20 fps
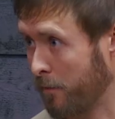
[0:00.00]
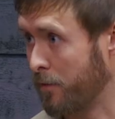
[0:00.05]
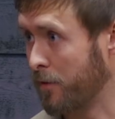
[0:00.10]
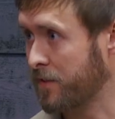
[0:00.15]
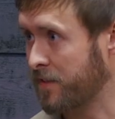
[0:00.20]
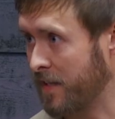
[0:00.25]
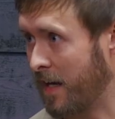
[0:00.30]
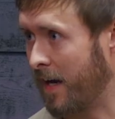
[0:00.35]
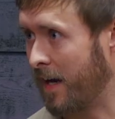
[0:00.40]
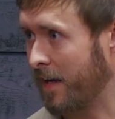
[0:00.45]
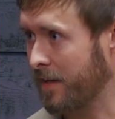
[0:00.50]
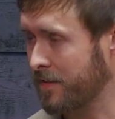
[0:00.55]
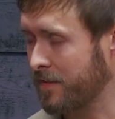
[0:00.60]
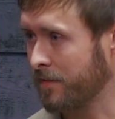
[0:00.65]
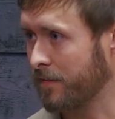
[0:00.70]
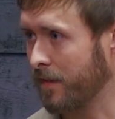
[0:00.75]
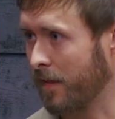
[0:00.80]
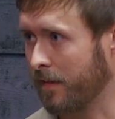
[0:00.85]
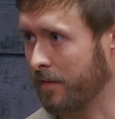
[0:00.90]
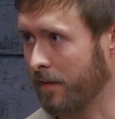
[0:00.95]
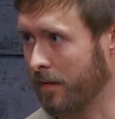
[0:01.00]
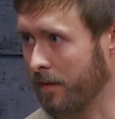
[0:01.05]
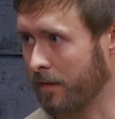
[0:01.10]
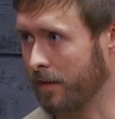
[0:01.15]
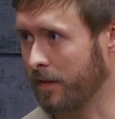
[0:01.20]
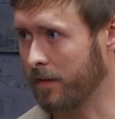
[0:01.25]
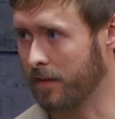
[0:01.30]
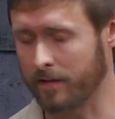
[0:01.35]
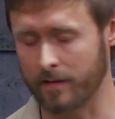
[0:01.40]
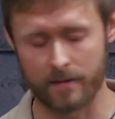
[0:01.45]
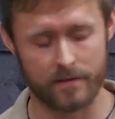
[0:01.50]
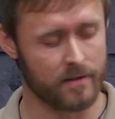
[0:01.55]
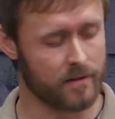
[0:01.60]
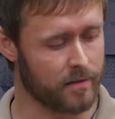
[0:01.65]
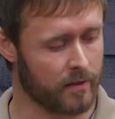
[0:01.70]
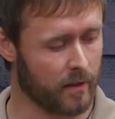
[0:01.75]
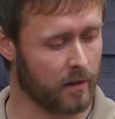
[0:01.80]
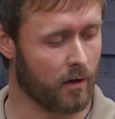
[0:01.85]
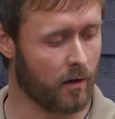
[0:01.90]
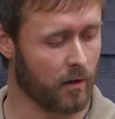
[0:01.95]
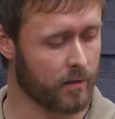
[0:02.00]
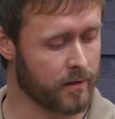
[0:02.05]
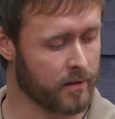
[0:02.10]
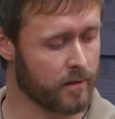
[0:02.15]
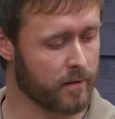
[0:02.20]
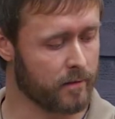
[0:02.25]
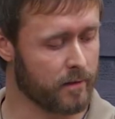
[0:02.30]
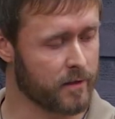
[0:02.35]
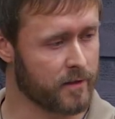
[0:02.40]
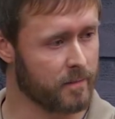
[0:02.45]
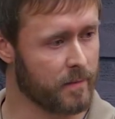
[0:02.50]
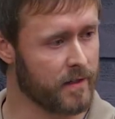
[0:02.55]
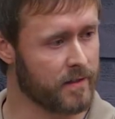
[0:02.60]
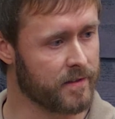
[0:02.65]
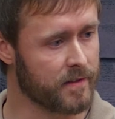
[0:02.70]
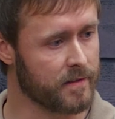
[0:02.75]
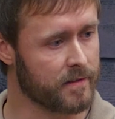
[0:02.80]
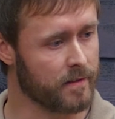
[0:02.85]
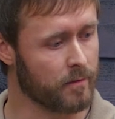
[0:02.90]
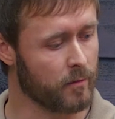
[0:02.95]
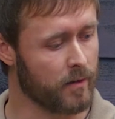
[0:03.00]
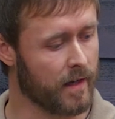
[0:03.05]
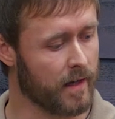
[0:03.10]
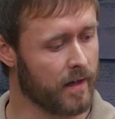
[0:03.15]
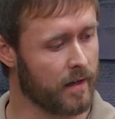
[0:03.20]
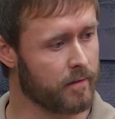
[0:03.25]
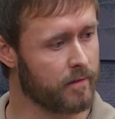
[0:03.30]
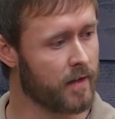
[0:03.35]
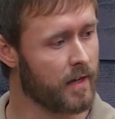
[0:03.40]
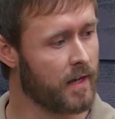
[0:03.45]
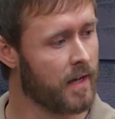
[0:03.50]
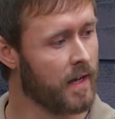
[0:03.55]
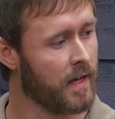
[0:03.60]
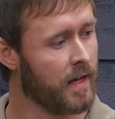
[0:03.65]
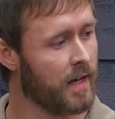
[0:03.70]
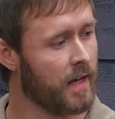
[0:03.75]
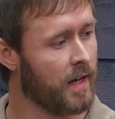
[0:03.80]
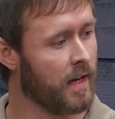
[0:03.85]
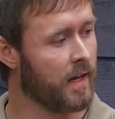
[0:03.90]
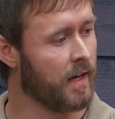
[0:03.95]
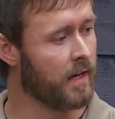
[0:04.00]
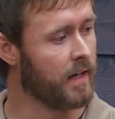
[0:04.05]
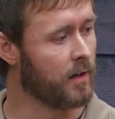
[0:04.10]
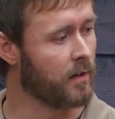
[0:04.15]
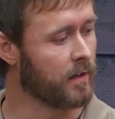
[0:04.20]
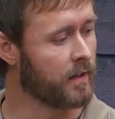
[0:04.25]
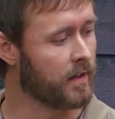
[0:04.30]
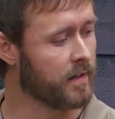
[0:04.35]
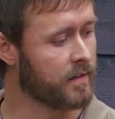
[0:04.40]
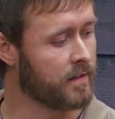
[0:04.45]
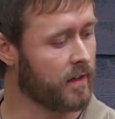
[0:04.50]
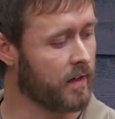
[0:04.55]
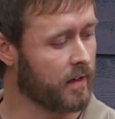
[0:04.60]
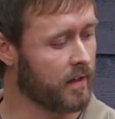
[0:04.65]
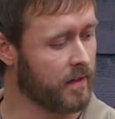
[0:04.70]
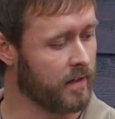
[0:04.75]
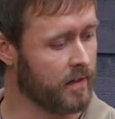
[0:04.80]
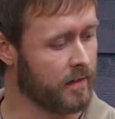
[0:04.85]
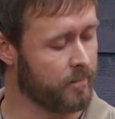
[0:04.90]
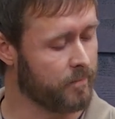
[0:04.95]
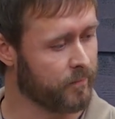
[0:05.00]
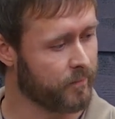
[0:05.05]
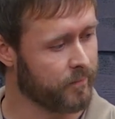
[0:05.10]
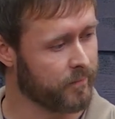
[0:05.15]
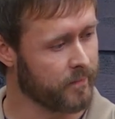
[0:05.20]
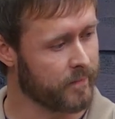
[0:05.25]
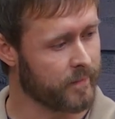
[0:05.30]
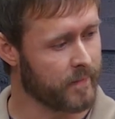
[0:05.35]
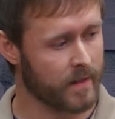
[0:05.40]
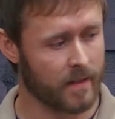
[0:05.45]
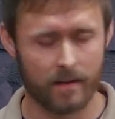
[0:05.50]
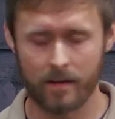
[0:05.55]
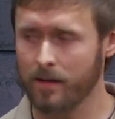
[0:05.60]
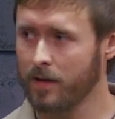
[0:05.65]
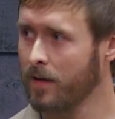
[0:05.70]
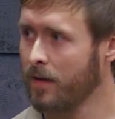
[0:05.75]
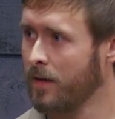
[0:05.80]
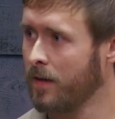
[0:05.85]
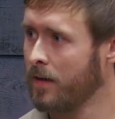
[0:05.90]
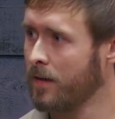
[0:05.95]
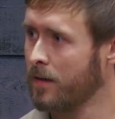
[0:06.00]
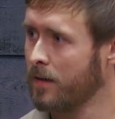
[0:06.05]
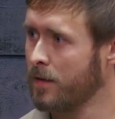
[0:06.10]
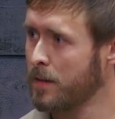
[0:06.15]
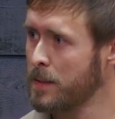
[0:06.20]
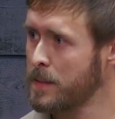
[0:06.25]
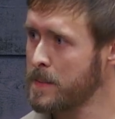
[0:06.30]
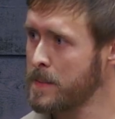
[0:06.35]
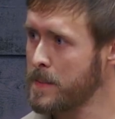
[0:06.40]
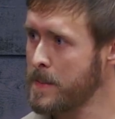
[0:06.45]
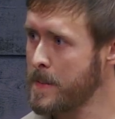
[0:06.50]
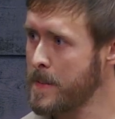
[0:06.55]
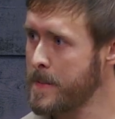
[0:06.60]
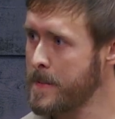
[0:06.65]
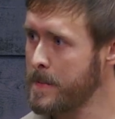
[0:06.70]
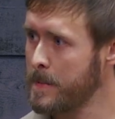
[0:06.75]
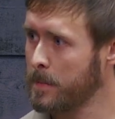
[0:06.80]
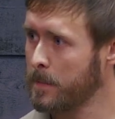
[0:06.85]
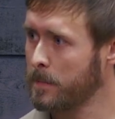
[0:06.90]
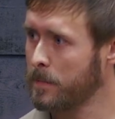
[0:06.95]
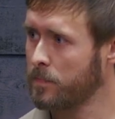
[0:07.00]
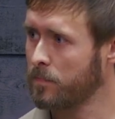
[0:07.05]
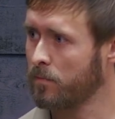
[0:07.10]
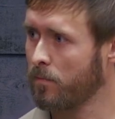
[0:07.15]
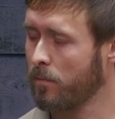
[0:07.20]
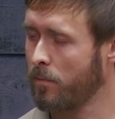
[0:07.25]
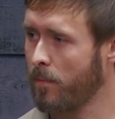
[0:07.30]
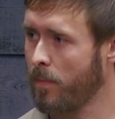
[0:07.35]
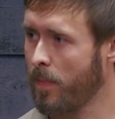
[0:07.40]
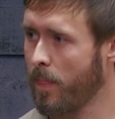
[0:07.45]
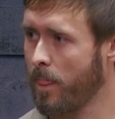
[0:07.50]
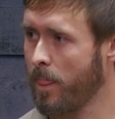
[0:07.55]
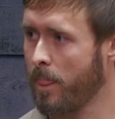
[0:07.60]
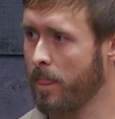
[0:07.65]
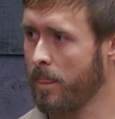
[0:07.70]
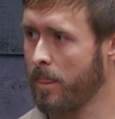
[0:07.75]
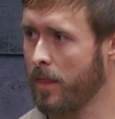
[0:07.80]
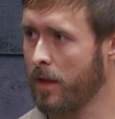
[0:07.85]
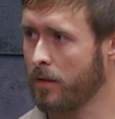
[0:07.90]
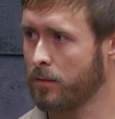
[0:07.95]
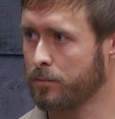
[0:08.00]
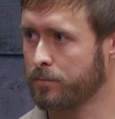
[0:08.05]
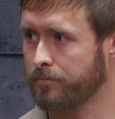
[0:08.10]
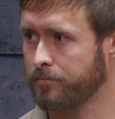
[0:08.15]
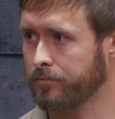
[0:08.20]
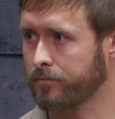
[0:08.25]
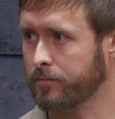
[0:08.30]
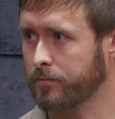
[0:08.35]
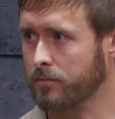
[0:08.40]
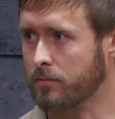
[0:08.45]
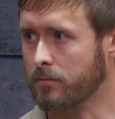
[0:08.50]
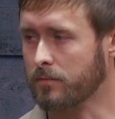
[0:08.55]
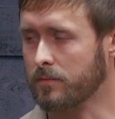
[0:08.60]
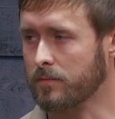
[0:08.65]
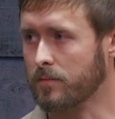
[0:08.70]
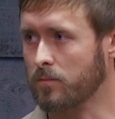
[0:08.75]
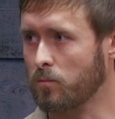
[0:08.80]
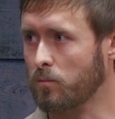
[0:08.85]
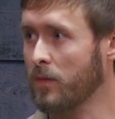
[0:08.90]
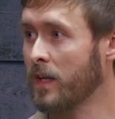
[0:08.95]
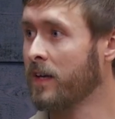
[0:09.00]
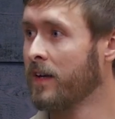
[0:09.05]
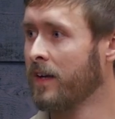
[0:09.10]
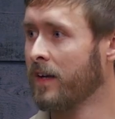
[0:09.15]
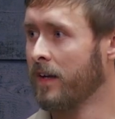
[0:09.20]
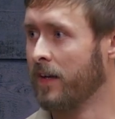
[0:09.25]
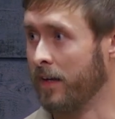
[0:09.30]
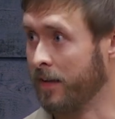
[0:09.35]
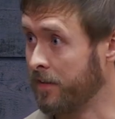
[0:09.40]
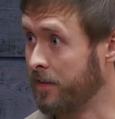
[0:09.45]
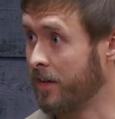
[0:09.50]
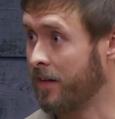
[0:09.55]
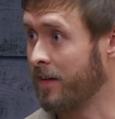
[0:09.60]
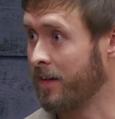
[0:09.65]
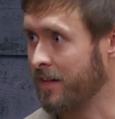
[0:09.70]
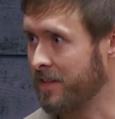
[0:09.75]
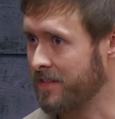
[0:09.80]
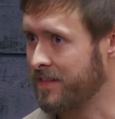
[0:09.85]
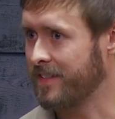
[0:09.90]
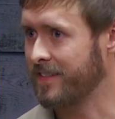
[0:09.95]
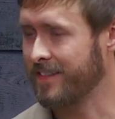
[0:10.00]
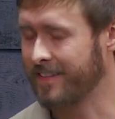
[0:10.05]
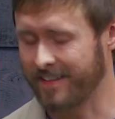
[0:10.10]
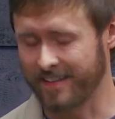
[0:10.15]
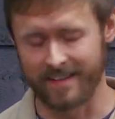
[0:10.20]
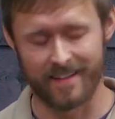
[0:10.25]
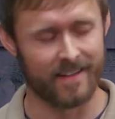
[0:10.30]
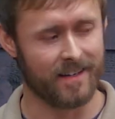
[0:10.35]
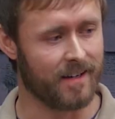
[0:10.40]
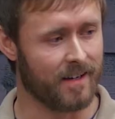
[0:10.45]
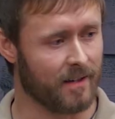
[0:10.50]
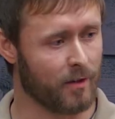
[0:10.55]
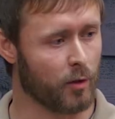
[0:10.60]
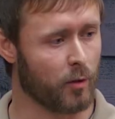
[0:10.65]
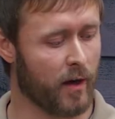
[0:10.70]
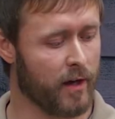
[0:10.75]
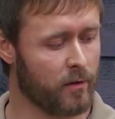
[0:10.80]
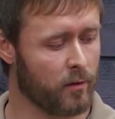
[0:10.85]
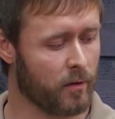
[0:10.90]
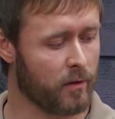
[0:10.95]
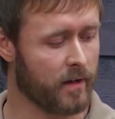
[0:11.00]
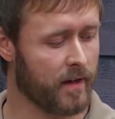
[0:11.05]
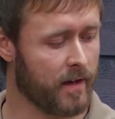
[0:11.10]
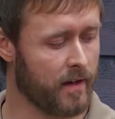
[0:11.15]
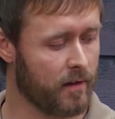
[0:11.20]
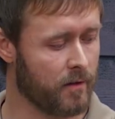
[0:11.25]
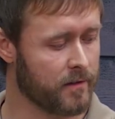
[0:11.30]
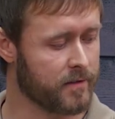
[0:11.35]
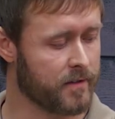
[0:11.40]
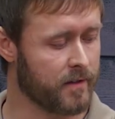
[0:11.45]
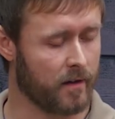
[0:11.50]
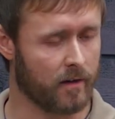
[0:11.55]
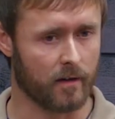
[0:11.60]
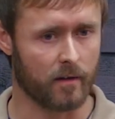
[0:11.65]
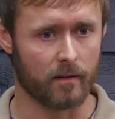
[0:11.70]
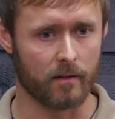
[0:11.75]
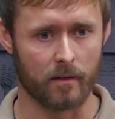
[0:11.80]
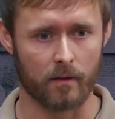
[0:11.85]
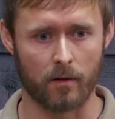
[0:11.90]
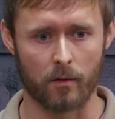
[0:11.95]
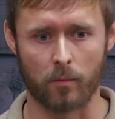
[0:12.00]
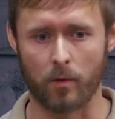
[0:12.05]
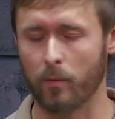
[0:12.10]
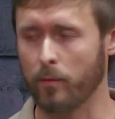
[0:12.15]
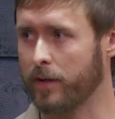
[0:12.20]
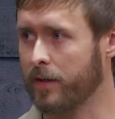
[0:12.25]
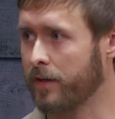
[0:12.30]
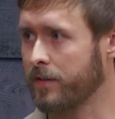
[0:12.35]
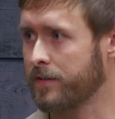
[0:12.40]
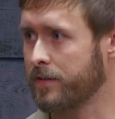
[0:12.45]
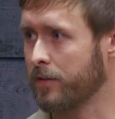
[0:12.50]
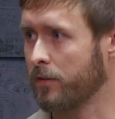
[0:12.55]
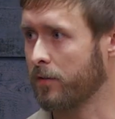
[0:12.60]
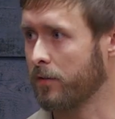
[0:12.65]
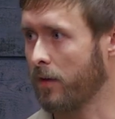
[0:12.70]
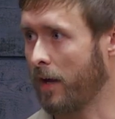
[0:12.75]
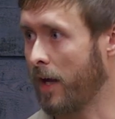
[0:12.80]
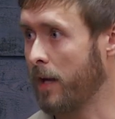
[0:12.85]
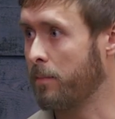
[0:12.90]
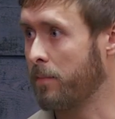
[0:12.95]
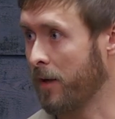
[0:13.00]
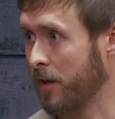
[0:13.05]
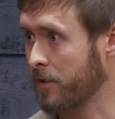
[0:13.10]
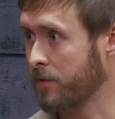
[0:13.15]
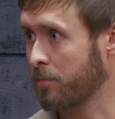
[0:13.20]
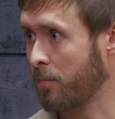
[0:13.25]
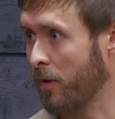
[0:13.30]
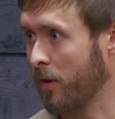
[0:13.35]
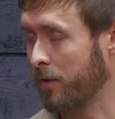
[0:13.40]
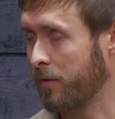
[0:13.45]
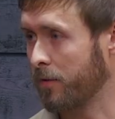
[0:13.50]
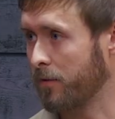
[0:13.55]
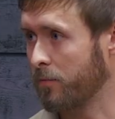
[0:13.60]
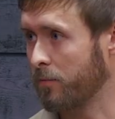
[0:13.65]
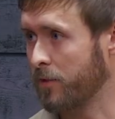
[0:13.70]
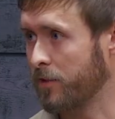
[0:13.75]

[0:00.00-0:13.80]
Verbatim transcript: of the size, and, and again, this is the largest of the species that we have here in Kentucky. Now, I understand that their diet includes skunks. It does, yeah. Great horned owls are, are what we consider apex predators,